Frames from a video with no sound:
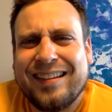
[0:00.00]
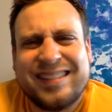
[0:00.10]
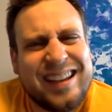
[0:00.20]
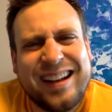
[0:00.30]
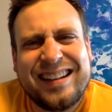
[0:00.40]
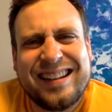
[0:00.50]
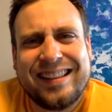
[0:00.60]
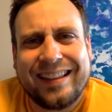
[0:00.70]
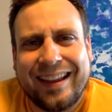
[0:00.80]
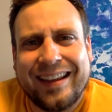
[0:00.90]
CNN
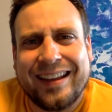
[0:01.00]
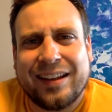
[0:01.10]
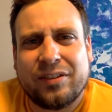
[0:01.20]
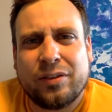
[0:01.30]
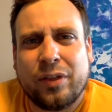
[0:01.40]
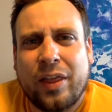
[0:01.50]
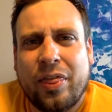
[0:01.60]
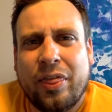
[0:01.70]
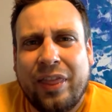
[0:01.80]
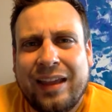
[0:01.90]
didn't like it, so
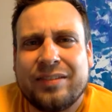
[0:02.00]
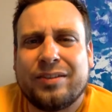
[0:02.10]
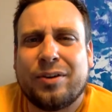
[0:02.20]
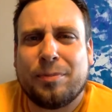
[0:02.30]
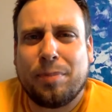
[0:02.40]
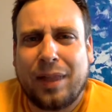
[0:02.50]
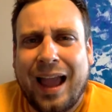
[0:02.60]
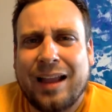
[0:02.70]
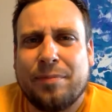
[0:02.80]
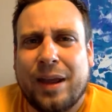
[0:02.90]
then they started
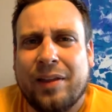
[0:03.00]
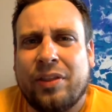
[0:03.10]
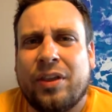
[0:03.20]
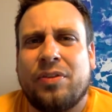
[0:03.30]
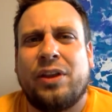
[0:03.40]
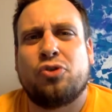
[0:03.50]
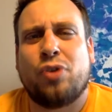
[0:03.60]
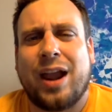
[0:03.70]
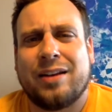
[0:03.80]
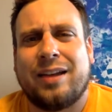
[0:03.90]
blackmailing. They
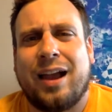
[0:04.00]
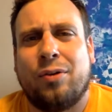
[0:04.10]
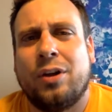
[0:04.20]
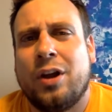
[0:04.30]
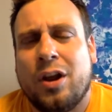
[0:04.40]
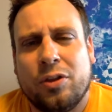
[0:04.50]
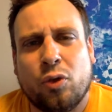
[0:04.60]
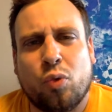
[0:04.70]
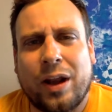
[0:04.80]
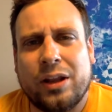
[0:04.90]
tracked down the
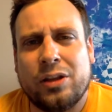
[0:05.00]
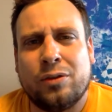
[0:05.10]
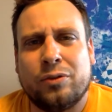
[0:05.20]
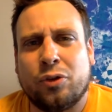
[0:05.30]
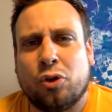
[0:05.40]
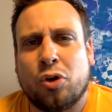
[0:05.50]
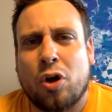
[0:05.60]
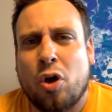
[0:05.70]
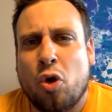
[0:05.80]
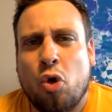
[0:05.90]
Reddit user
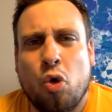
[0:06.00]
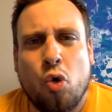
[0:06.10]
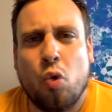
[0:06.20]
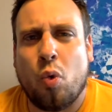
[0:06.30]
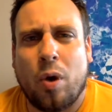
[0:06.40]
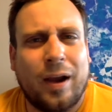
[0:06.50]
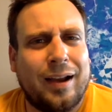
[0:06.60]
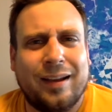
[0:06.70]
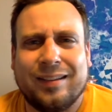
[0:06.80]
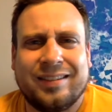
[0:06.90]
who
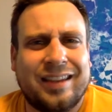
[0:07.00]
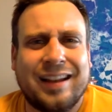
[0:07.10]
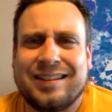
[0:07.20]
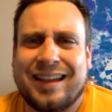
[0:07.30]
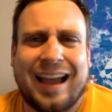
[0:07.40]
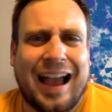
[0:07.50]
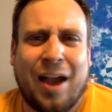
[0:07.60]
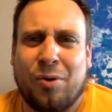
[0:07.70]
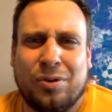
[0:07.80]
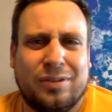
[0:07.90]
sent
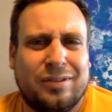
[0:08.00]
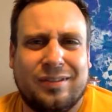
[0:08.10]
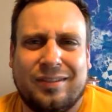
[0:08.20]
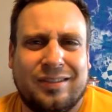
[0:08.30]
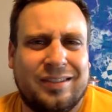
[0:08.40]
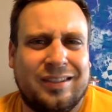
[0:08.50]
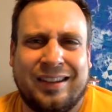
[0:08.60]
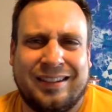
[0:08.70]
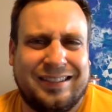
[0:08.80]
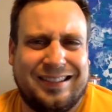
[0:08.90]
out
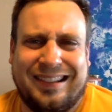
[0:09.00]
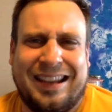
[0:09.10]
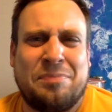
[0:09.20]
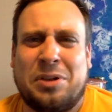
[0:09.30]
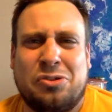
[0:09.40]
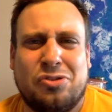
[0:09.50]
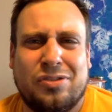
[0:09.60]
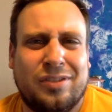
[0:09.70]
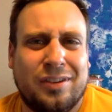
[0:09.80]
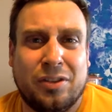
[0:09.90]
the
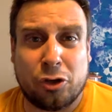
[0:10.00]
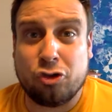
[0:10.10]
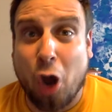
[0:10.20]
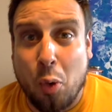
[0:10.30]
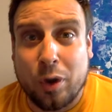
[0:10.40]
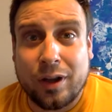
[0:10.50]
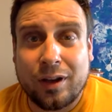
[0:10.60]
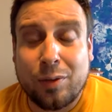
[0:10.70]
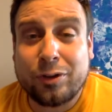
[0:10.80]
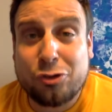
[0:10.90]
image, the joke.
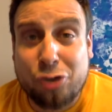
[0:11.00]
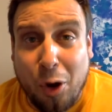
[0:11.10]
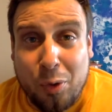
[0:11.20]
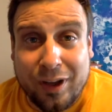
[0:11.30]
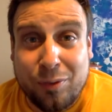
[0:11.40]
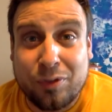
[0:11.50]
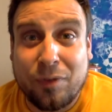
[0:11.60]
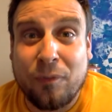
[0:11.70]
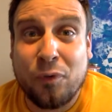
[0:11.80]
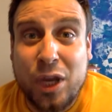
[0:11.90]
It was a joke. It was
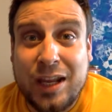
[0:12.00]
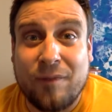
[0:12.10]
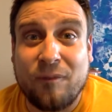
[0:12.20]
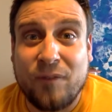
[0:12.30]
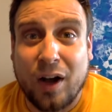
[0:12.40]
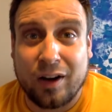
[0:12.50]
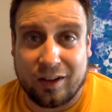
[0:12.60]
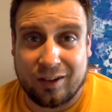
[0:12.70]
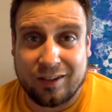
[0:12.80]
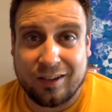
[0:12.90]
freaking funny.